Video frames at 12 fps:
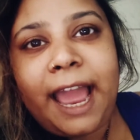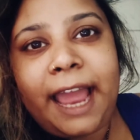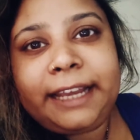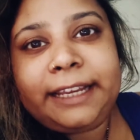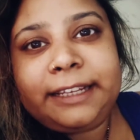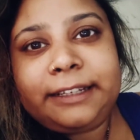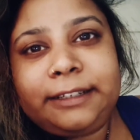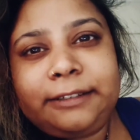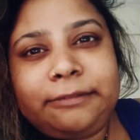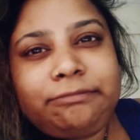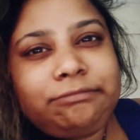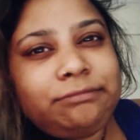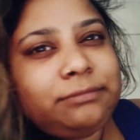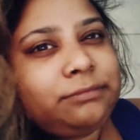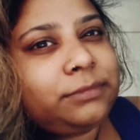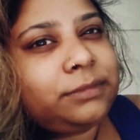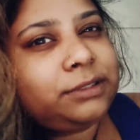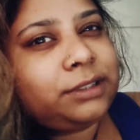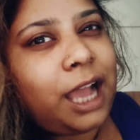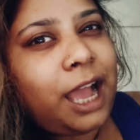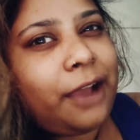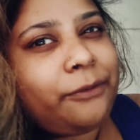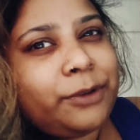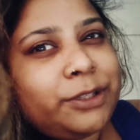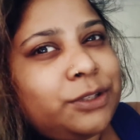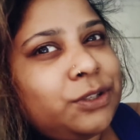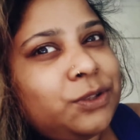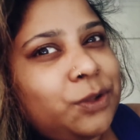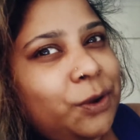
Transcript: and I was